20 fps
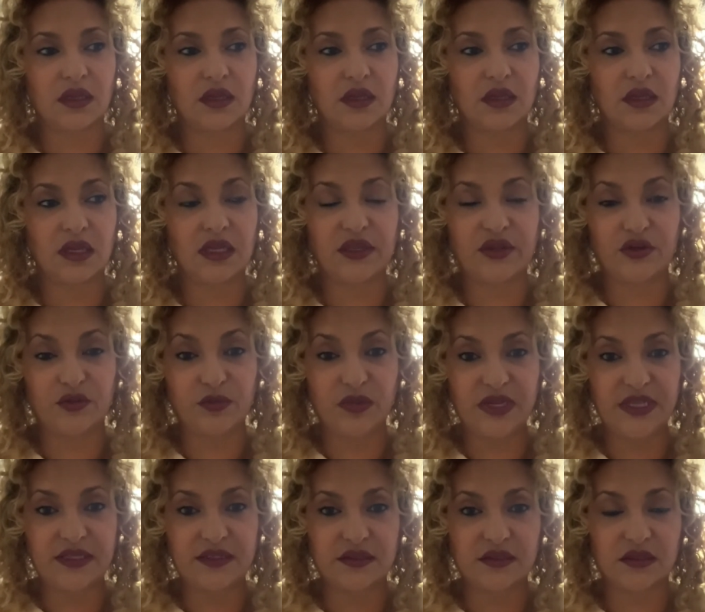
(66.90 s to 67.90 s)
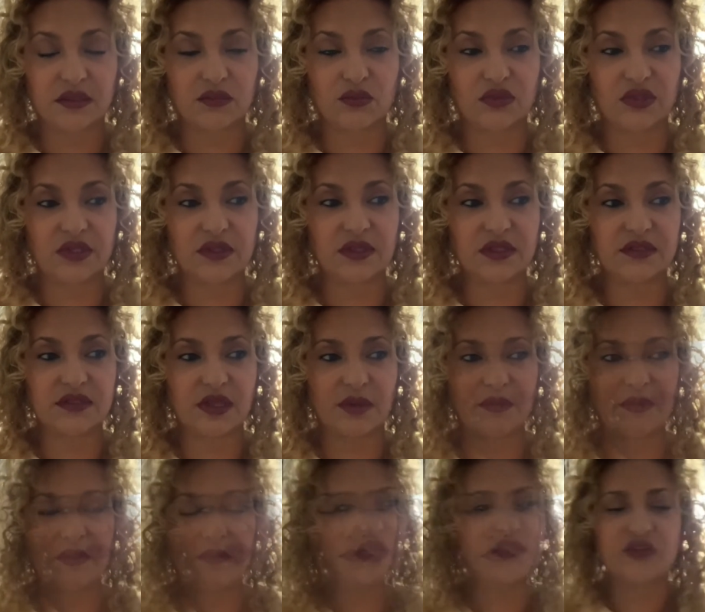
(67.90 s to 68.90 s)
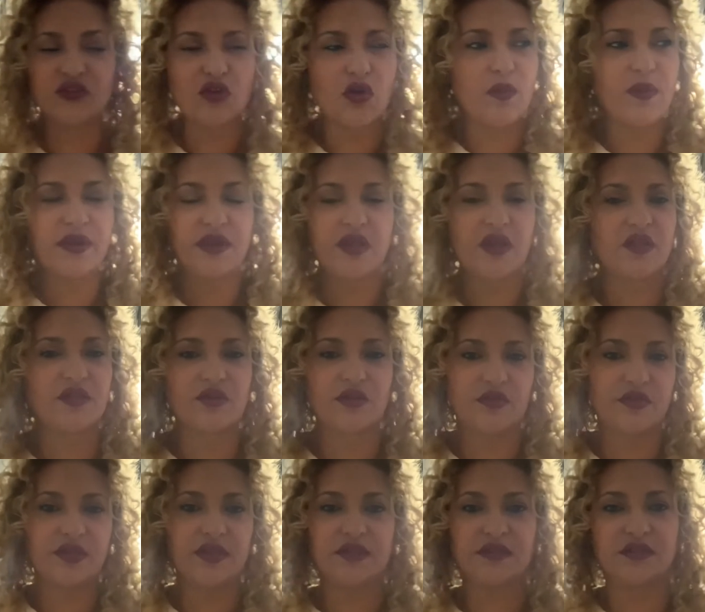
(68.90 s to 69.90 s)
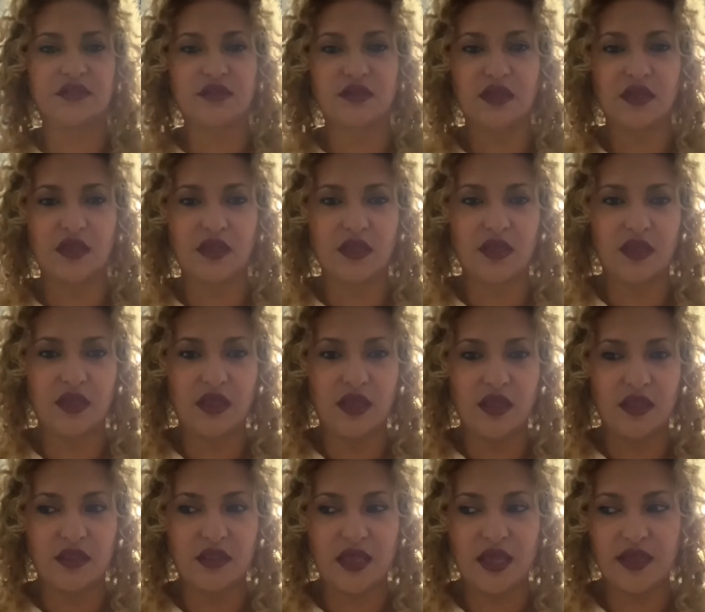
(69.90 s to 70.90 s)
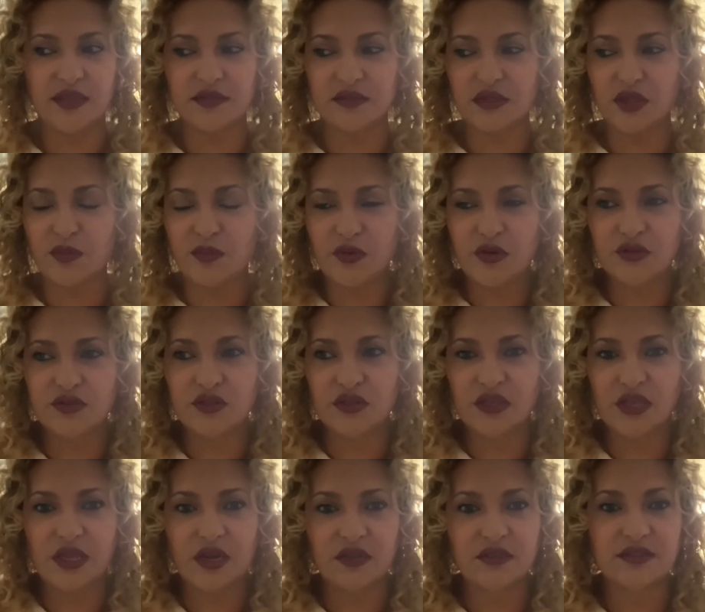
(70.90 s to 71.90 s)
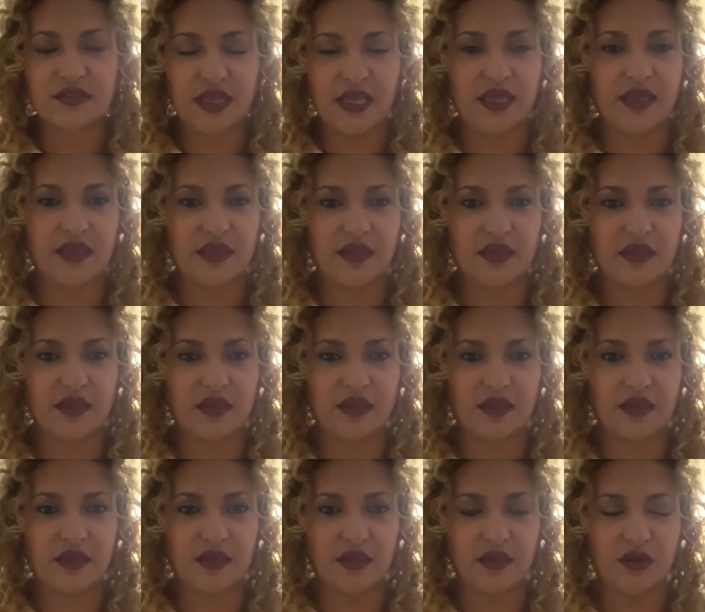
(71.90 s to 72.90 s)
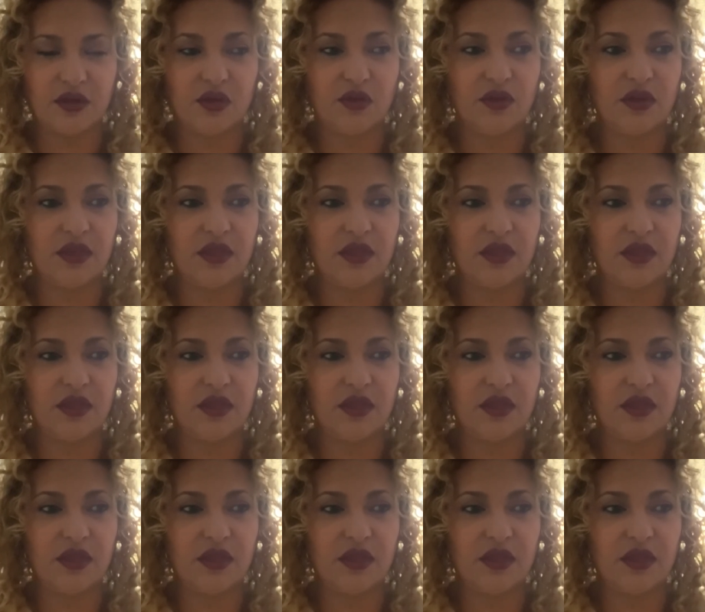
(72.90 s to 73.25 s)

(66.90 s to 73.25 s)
Inner bleed within the tummy, and so many other things that a person cannot take, you know.